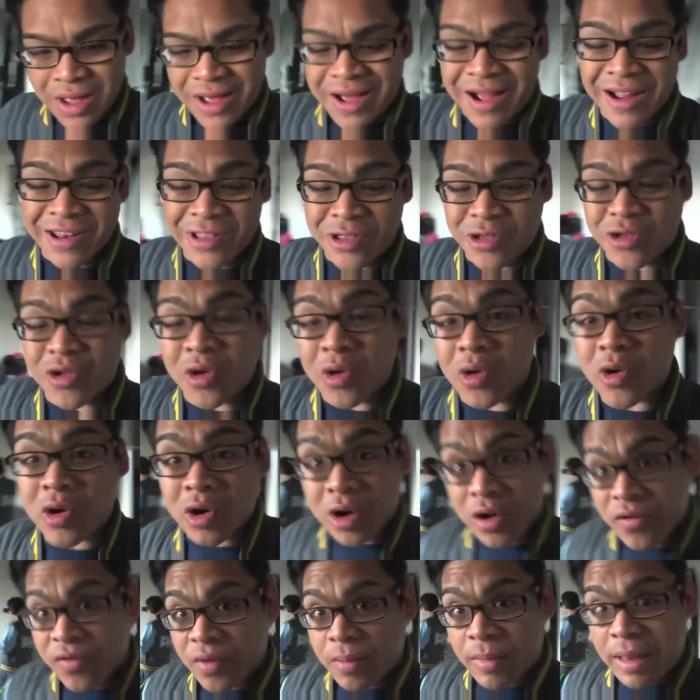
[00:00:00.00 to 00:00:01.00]
I don't know
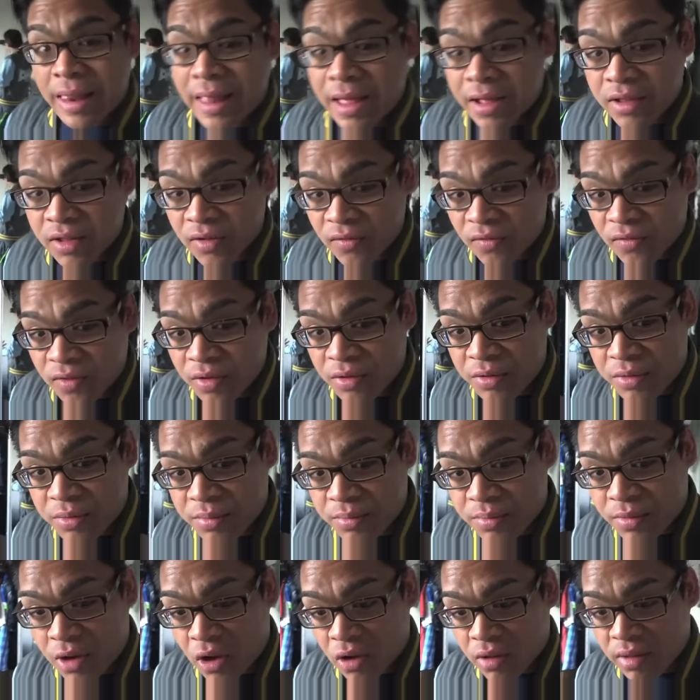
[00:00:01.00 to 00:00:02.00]
if I'm allowed to
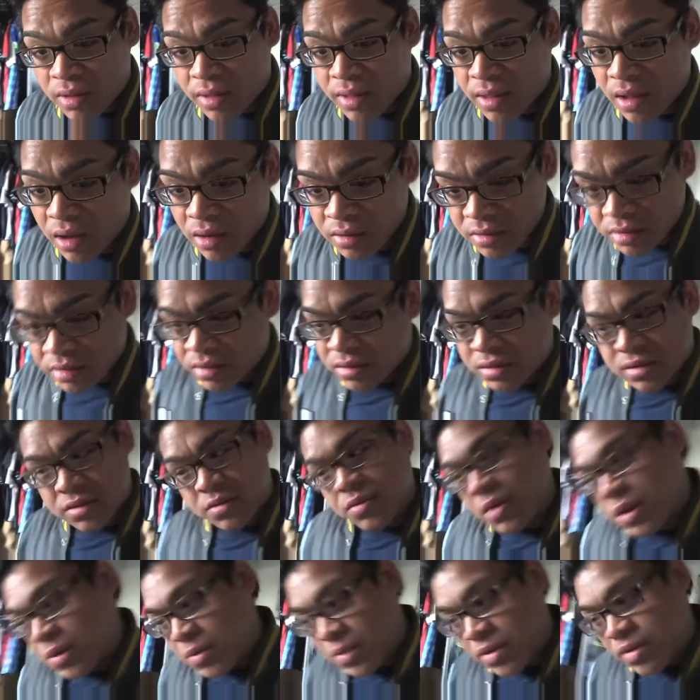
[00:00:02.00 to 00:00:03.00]
film on set. We will